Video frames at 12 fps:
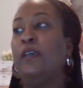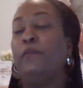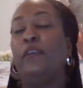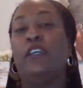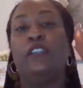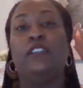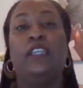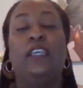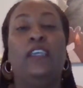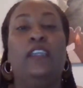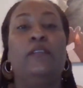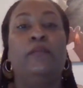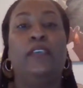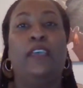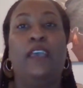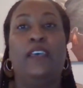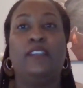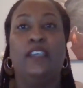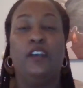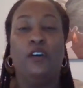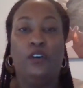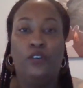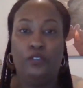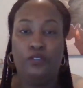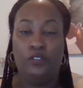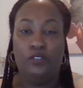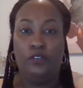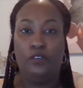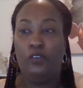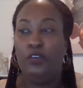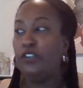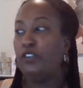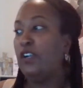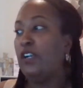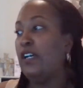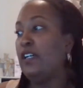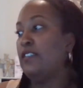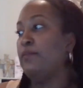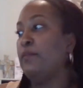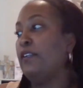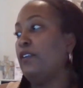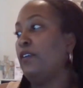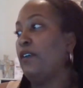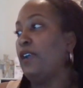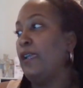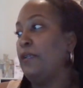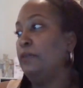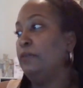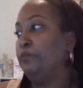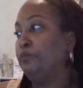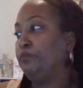because the enemy has a hold on your husband, okay?